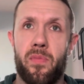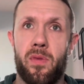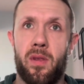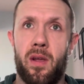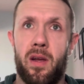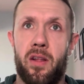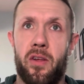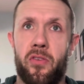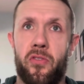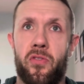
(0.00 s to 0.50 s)

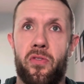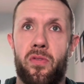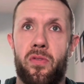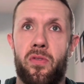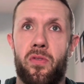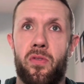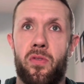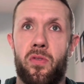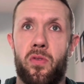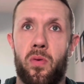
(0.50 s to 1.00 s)
It is
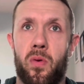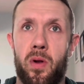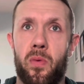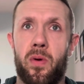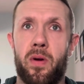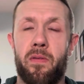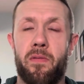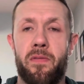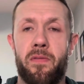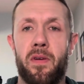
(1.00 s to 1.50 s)

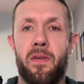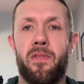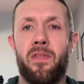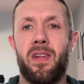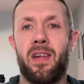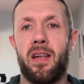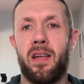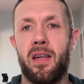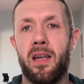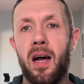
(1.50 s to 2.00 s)
21,
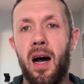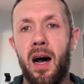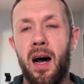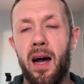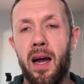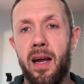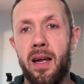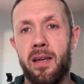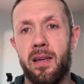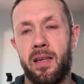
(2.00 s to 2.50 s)
15,
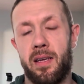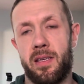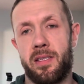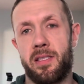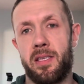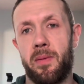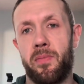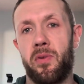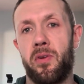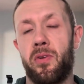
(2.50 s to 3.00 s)
9,
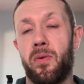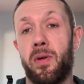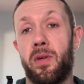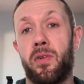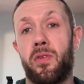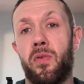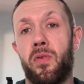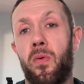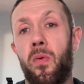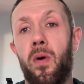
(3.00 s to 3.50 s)
except you're
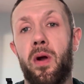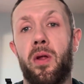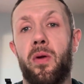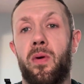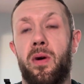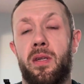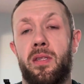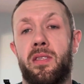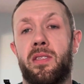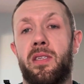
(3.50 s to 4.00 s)
doing
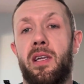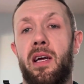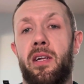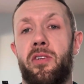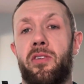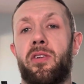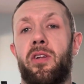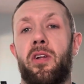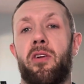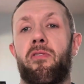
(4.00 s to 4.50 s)
21
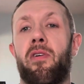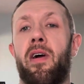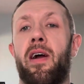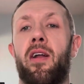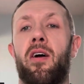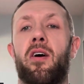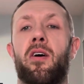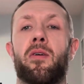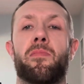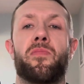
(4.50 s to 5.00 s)
snatches on your right
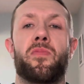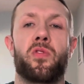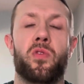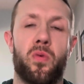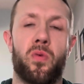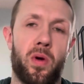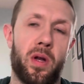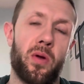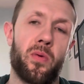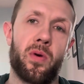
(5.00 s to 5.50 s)
arm,
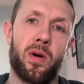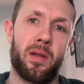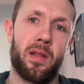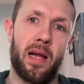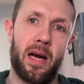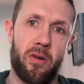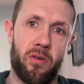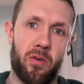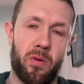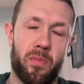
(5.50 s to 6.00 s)
21
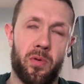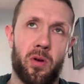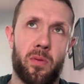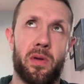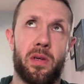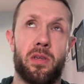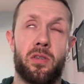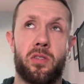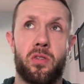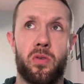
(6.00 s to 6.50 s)
lateral
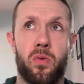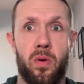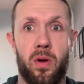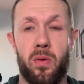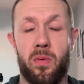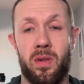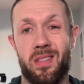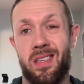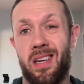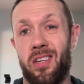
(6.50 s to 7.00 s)
burpees,
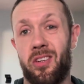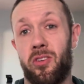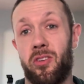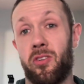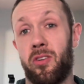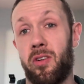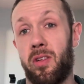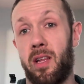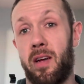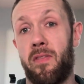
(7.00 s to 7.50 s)
21 snatches
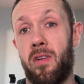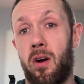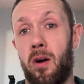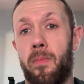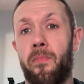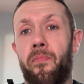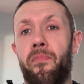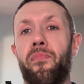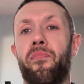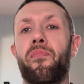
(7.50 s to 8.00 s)
on your left
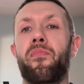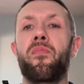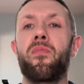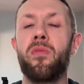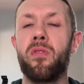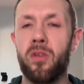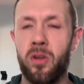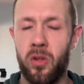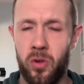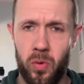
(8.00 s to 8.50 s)
arm,
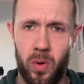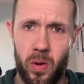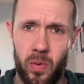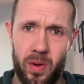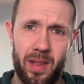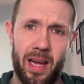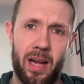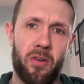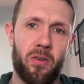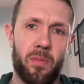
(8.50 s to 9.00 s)

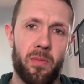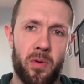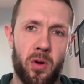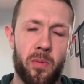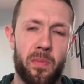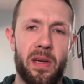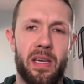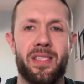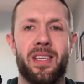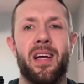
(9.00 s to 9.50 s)
21 lateral
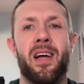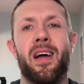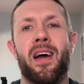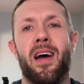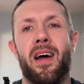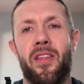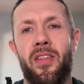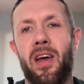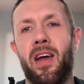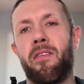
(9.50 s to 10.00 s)
burpees,
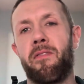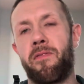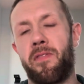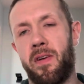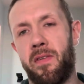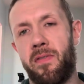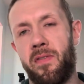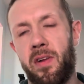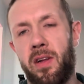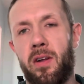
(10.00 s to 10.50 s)
then
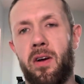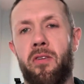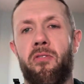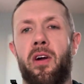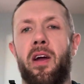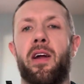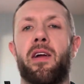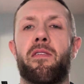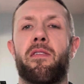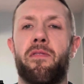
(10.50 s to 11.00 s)
15 on
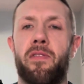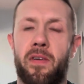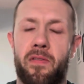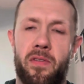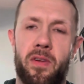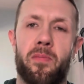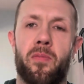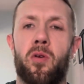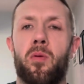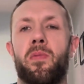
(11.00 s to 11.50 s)
right,
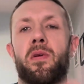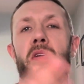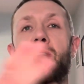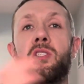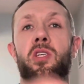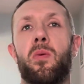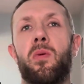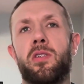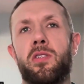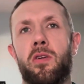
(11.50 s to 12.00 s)
15 burpees,
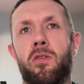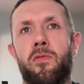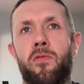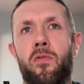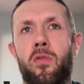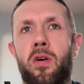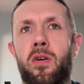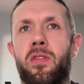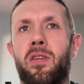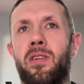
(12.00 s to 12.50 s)
so on and so
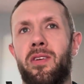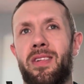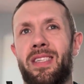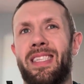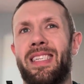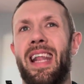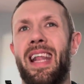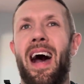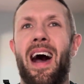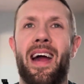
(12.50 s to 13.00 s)
forth until
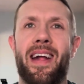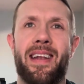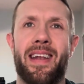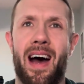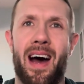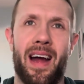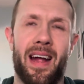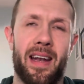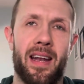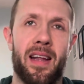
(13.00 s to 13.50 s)
it's 9,
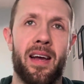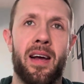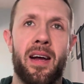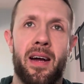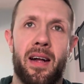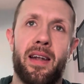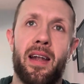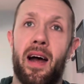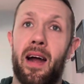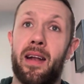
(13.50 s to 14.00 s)
9,
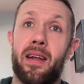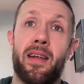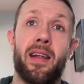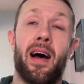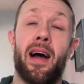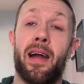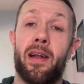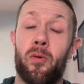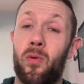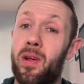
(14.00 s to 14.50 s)
9,
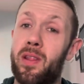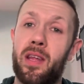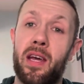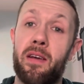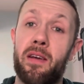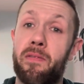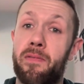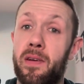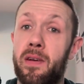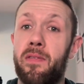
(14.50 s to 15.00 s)
9 with
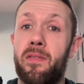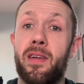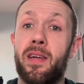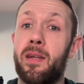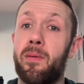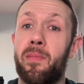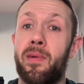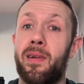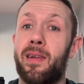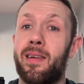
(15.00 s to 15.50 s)
a
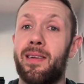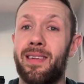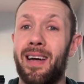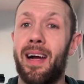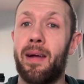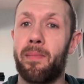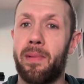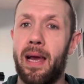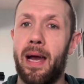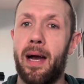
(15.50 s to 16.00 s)
15-minute
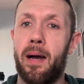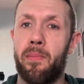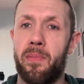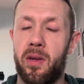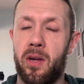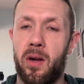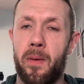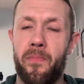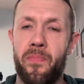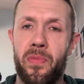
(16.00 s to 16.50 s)
time cap
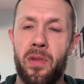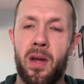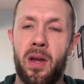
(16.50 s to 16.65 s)
here.